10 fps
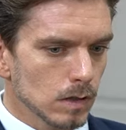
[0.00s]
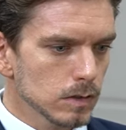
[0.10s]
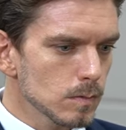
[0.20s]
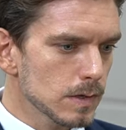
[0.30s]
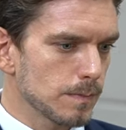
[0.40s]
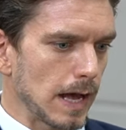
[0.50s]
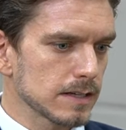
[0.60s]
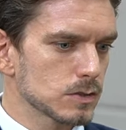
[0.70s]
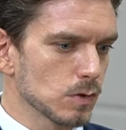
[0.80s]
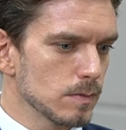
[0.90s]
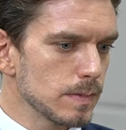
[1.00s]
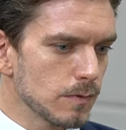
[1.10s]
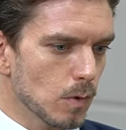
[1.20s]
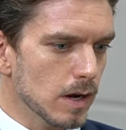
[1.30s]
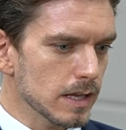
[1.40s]
a little bit of backstory,
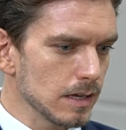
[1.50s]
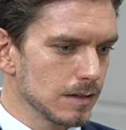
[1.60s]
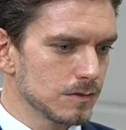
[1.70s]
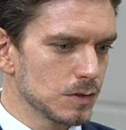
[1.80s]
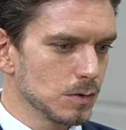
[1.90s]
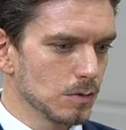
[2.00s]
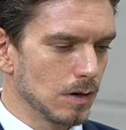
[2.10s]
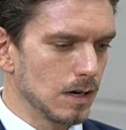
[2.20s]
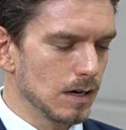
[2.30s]
before I get into